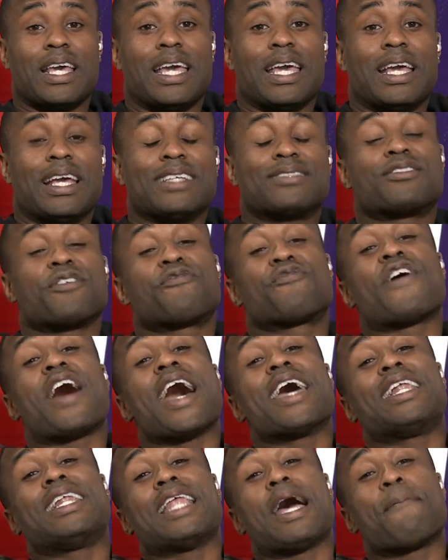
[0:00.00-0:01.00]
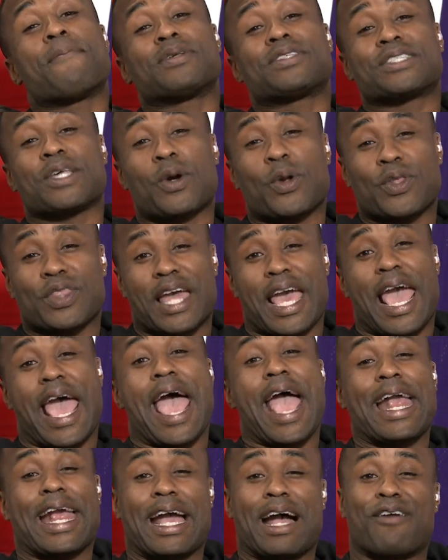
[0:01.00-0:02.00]
It's the final episode of the
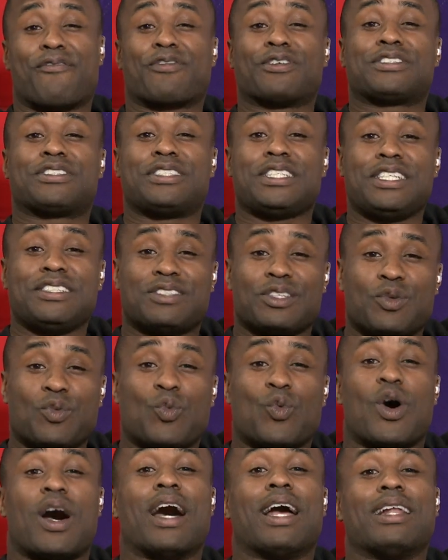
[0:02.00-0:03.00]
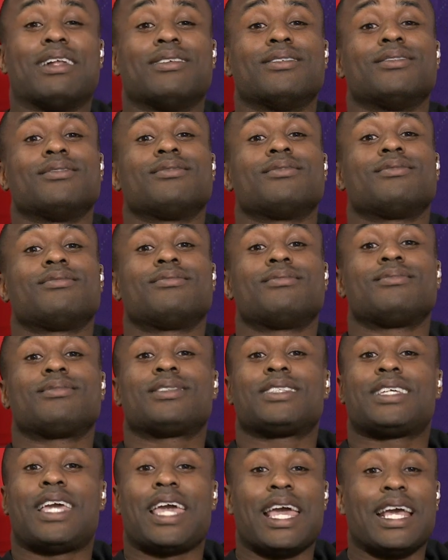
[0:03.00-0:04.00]
Hangout for season one.
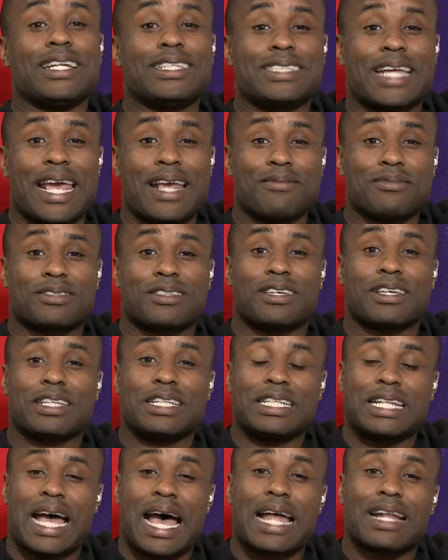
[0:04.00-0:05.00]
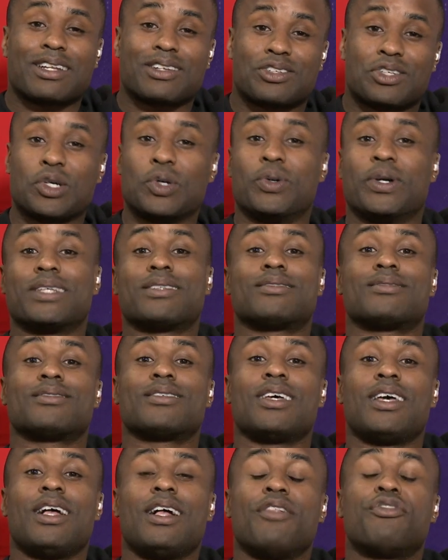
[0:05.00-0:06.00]
King James could not do it.
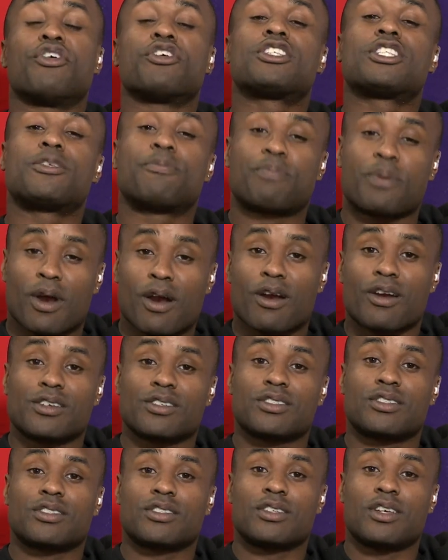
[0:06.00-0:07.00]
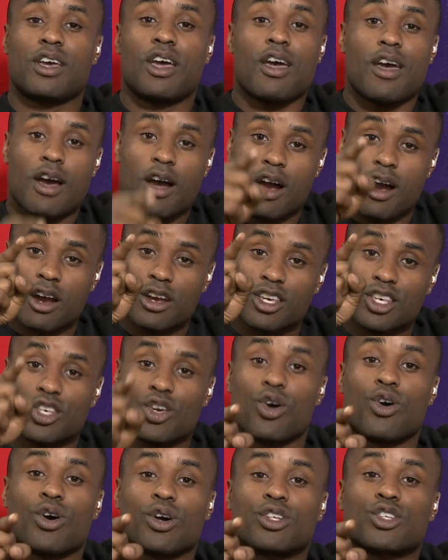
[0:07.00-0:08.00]
The Spurs are
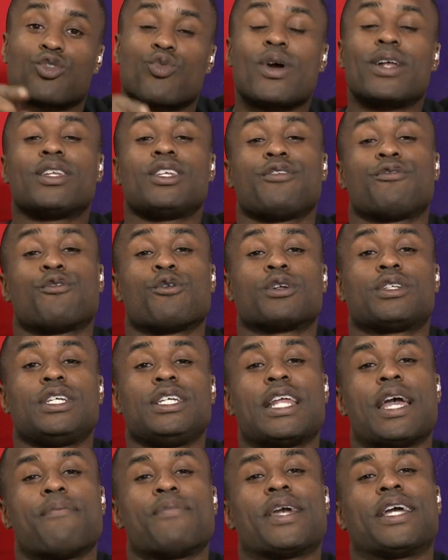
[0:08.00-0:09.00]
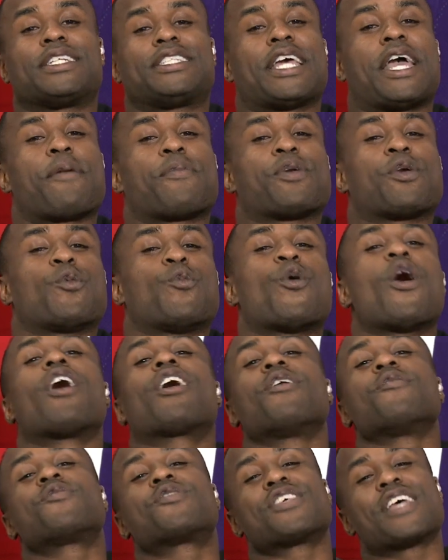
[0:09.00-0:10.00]
your 2014 NBA champion.
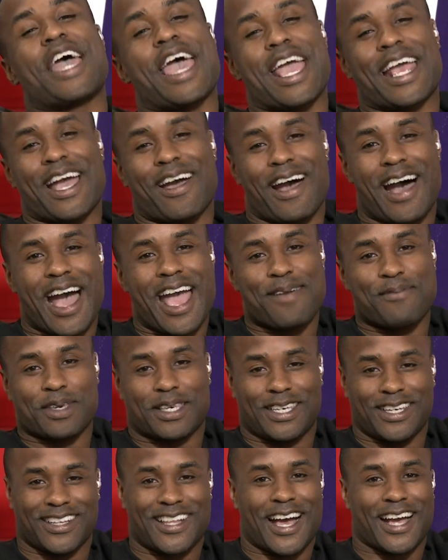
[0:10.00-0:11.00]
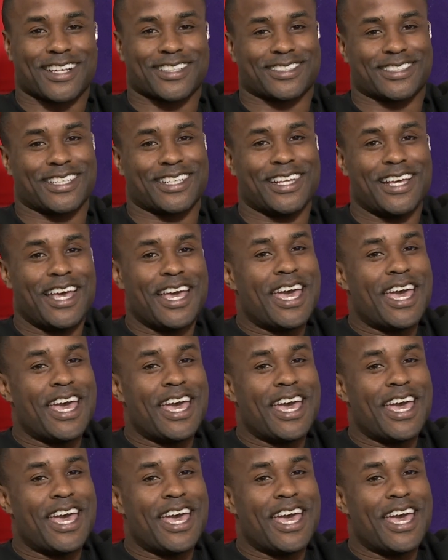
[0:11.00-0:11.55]
Welcome to the Hangout. I am Akil Augustine.